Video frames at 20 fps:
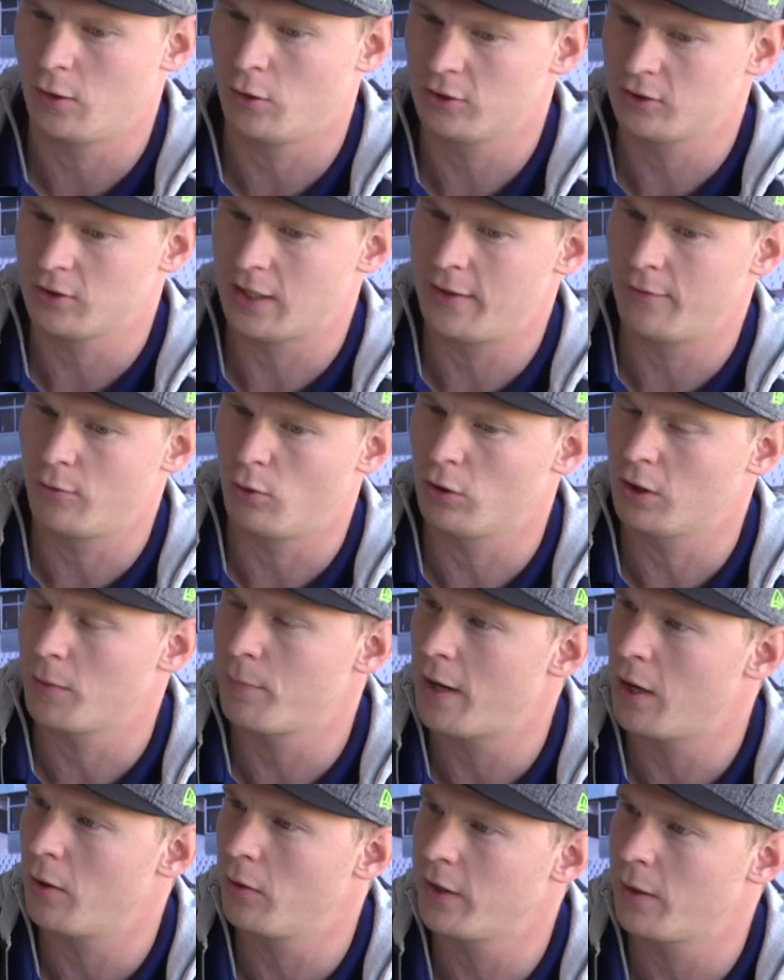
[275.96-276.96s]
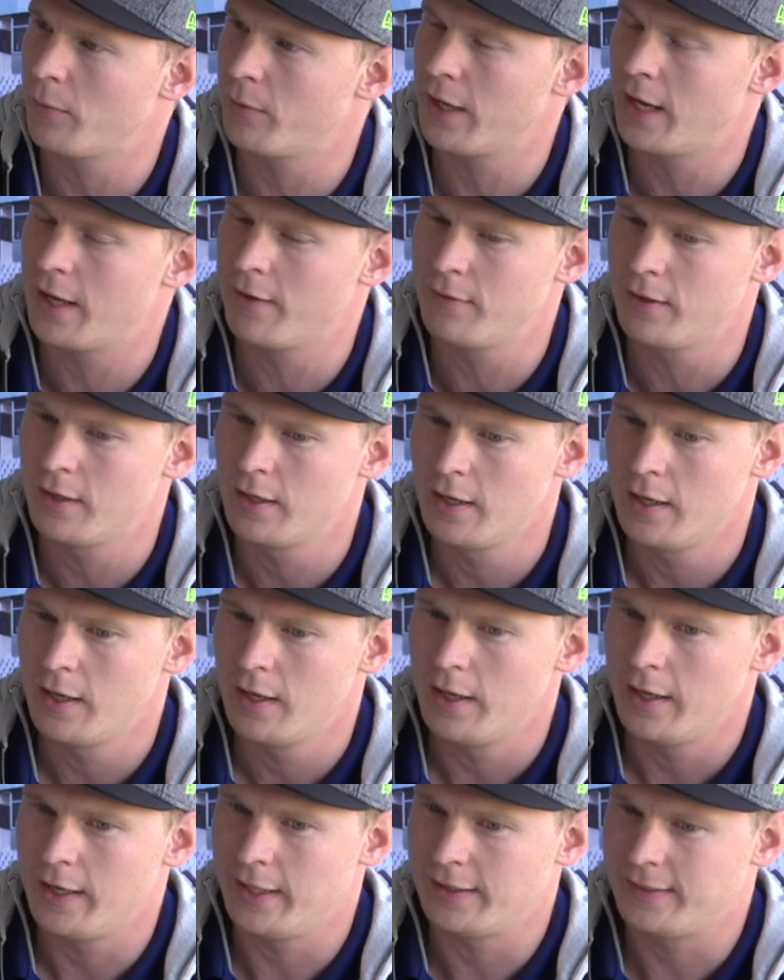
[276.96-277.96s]
also have all the power that we have,
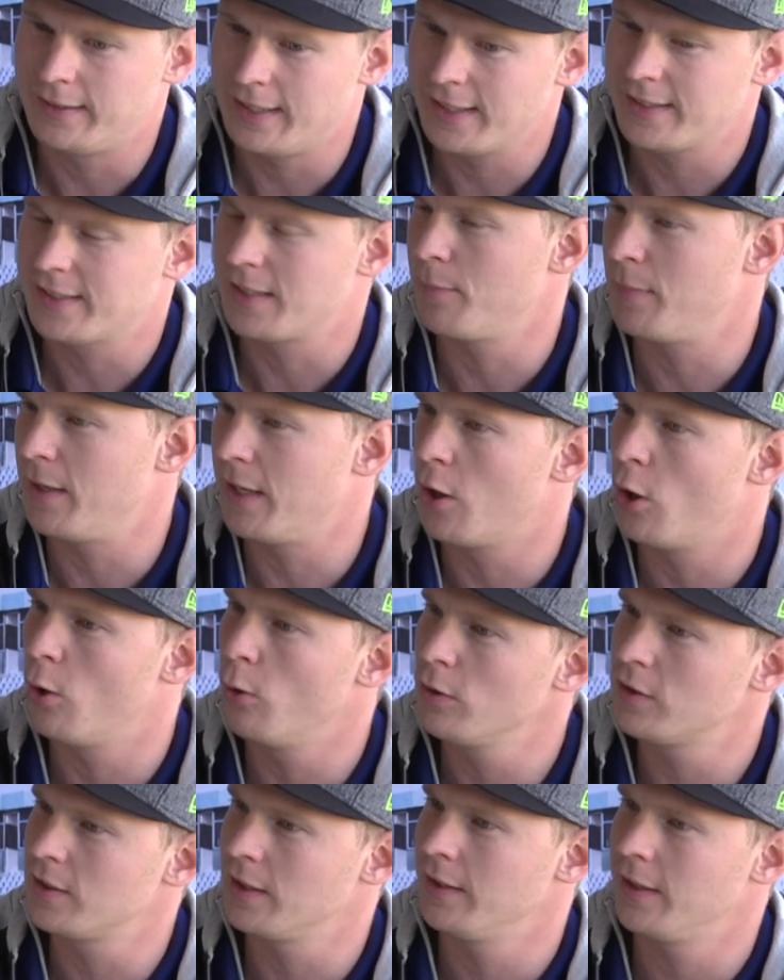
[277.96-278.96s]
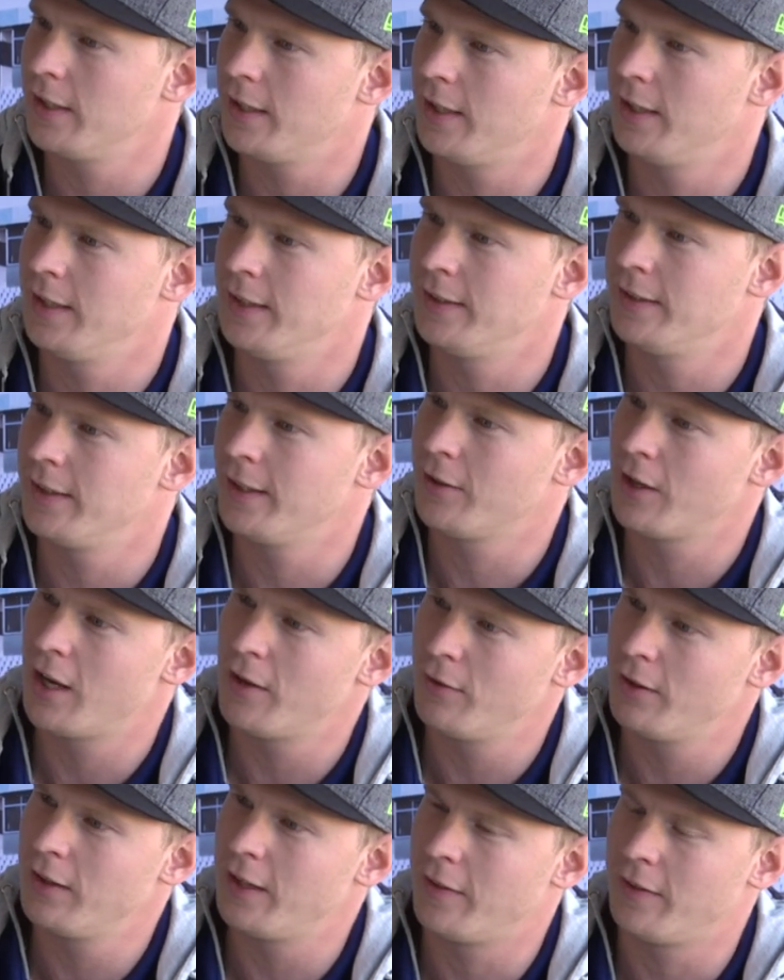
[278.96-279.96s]
it digs the big holes in the in the
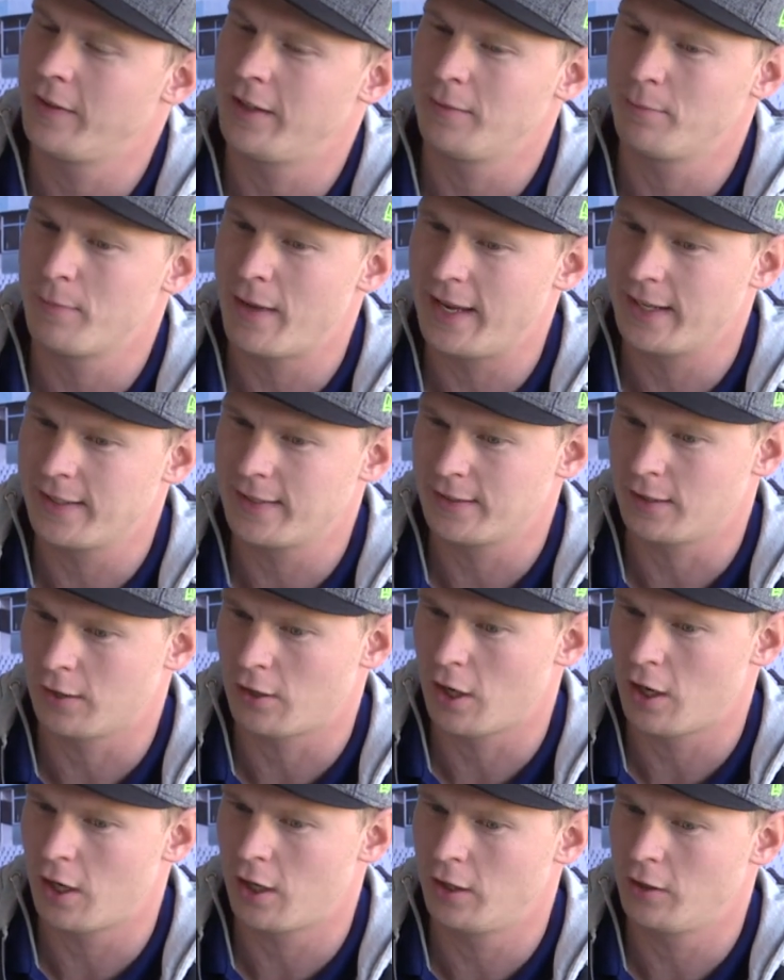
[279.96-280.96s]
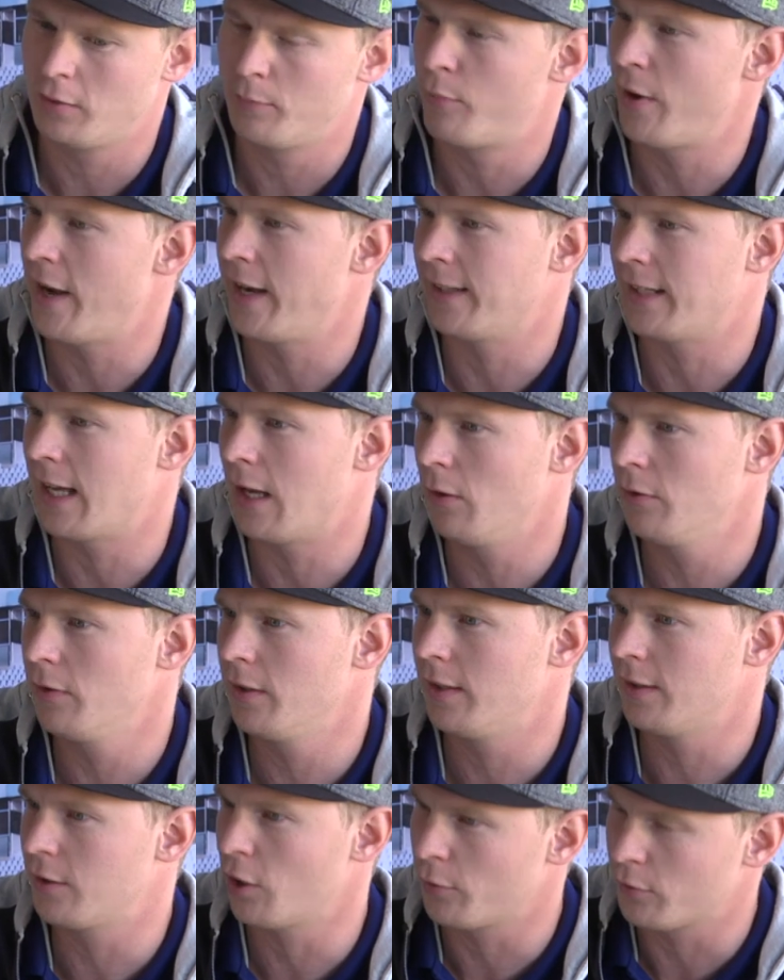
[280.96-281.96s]
gravel and it makes the car break down
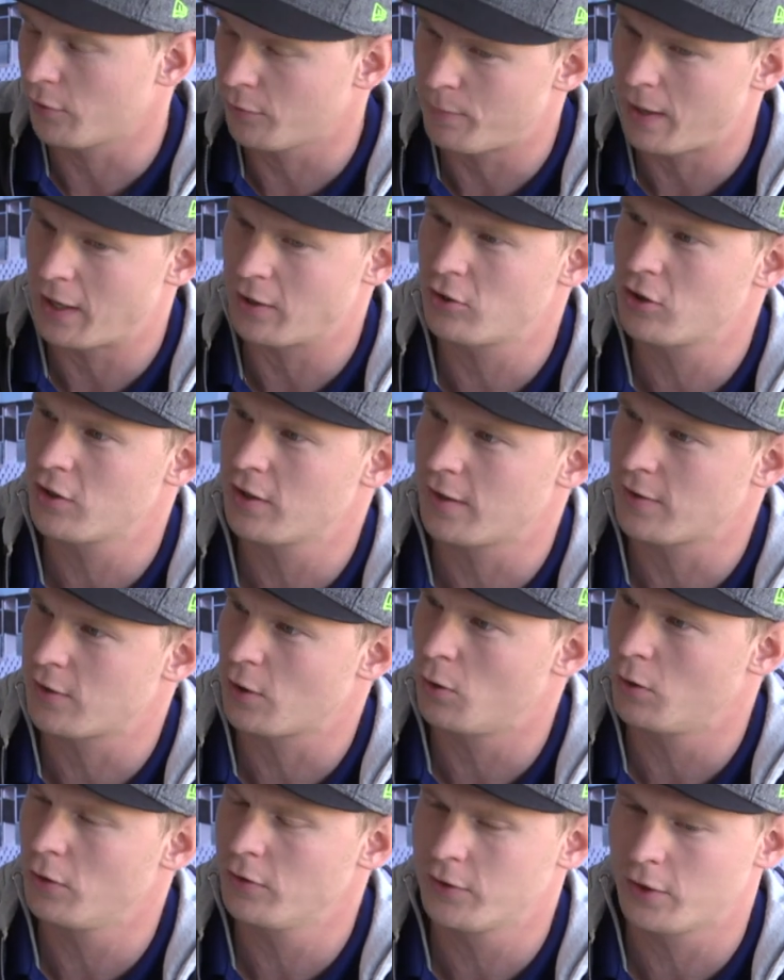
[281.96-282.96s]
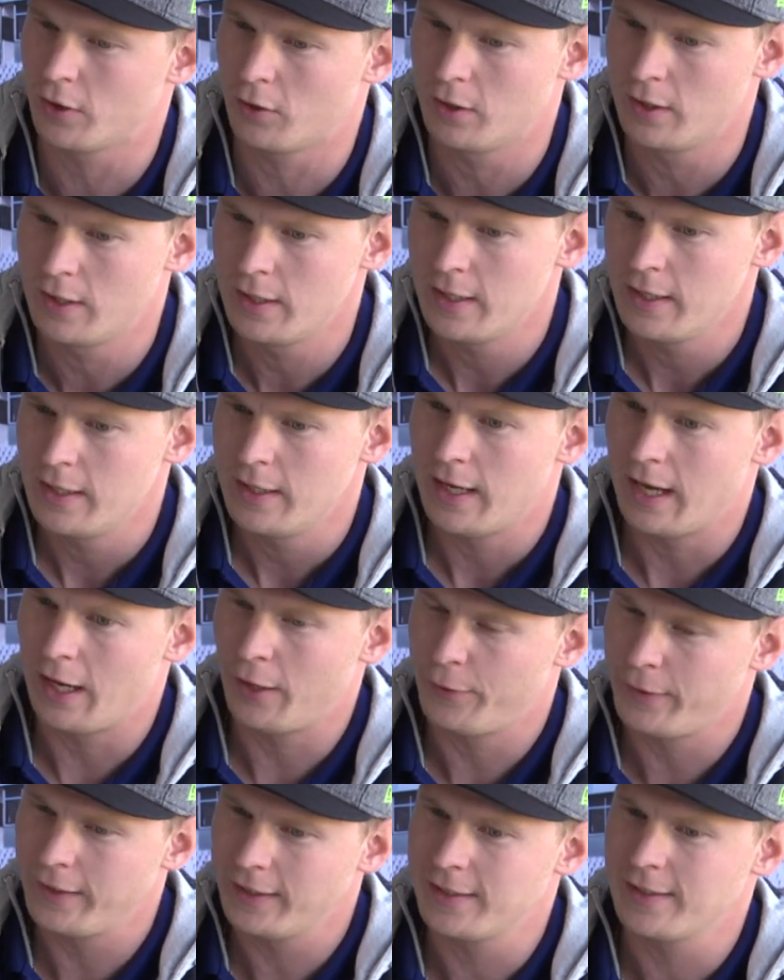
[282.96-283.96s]
in terms of punctures and so on. So
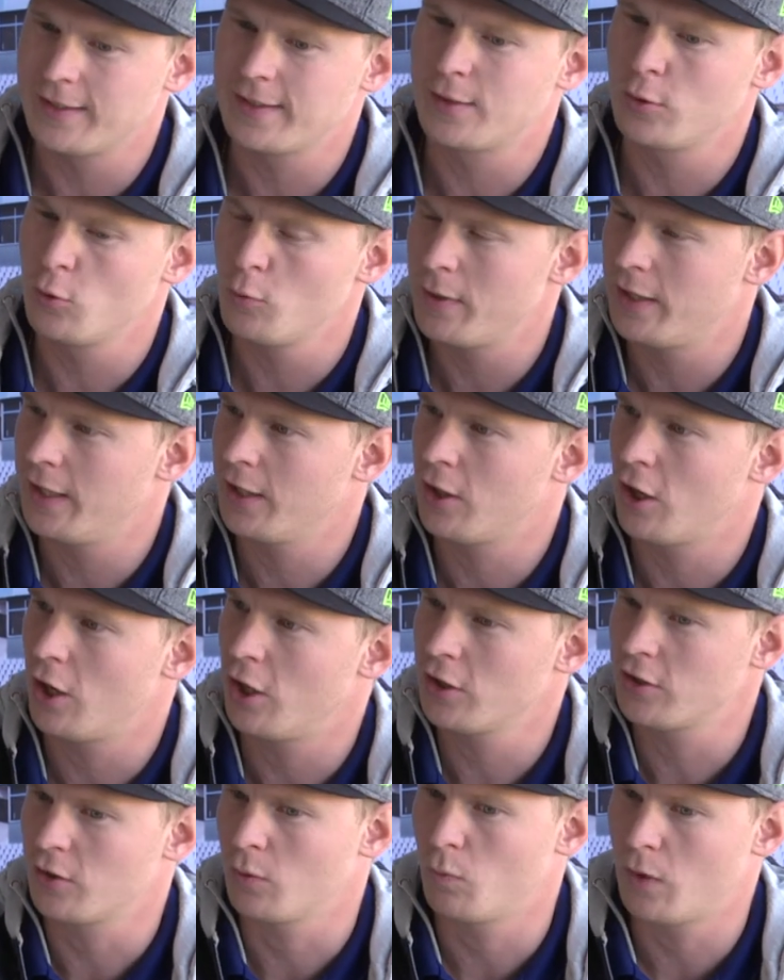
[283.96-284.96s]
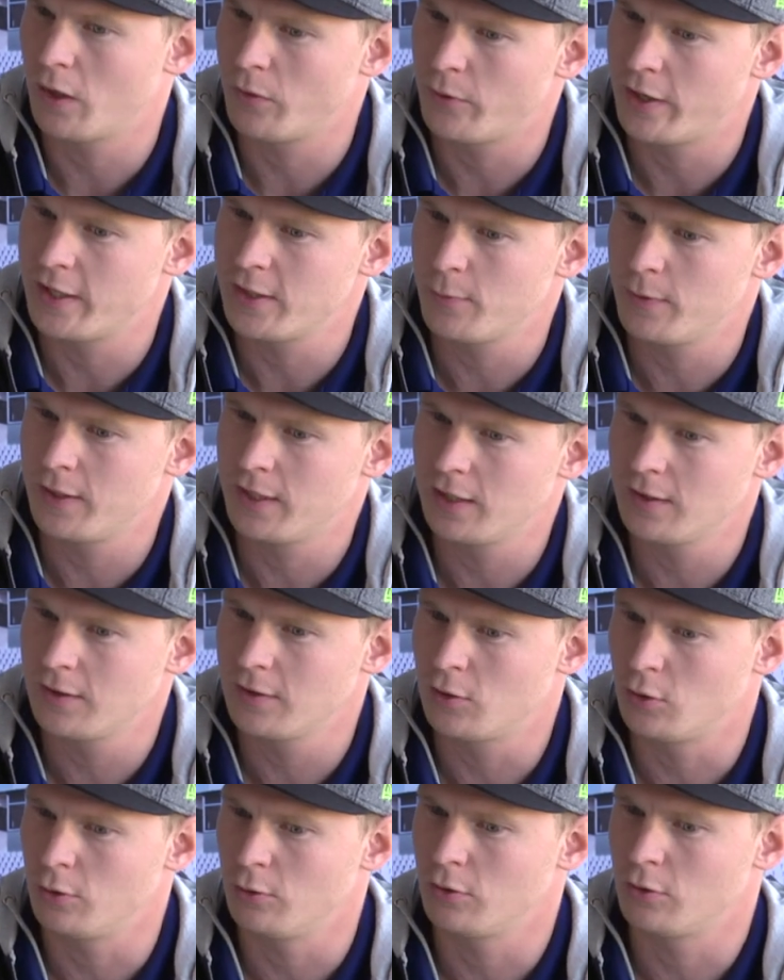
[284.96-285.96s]
I think it's too many cars on one race
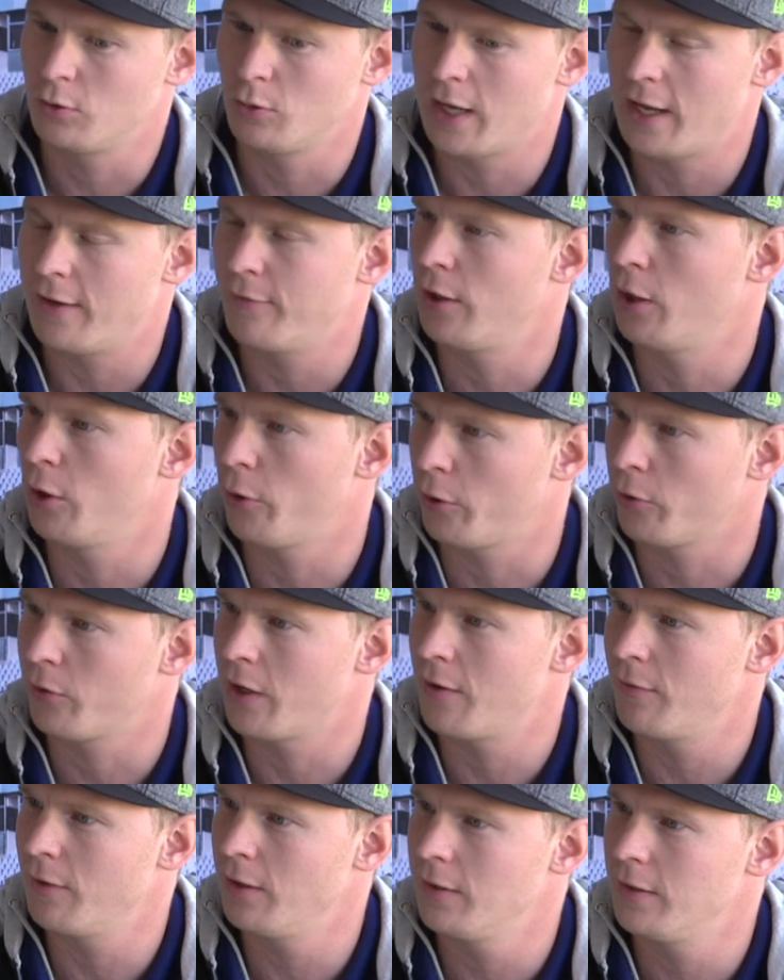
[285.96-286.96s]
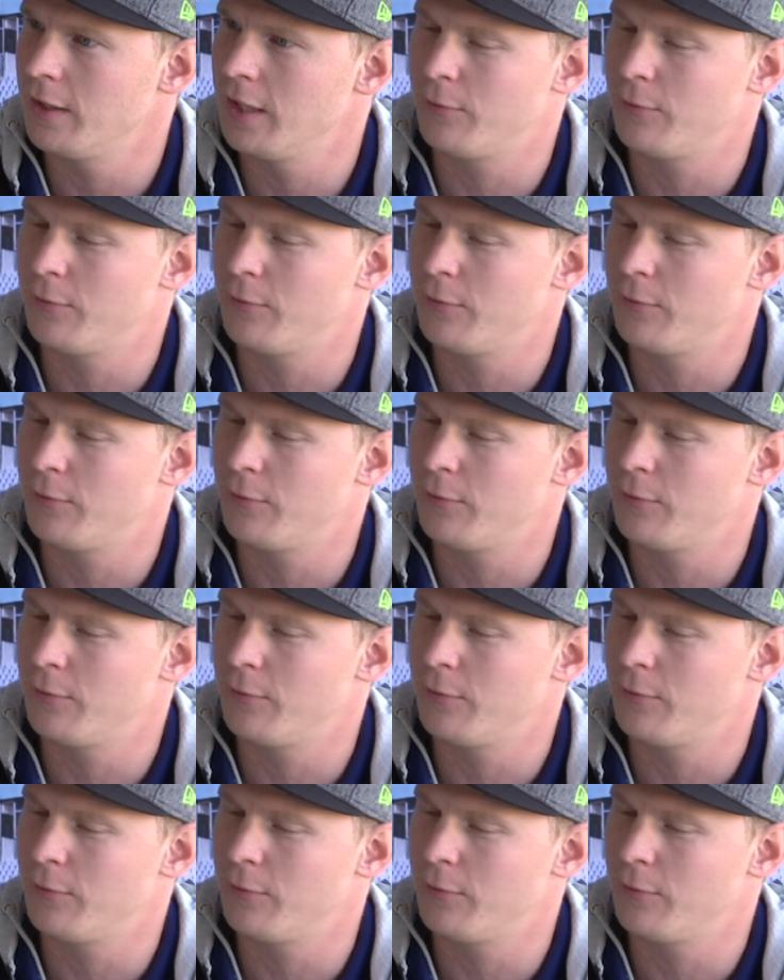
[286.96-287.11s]
weekend to, to have a lot of gravel.